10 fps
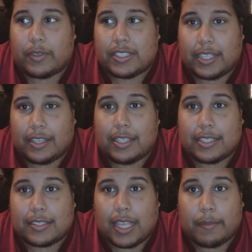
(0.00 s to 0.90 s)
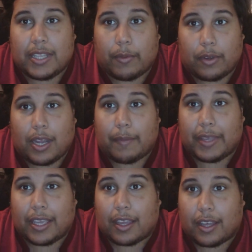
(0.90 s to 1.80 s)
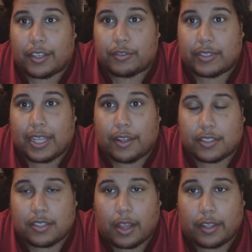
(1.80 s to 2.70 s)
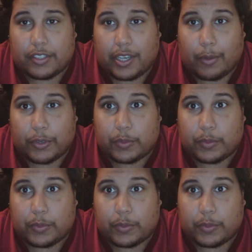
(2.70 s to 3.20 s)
was in this scheme and they were not making $100,000 a year,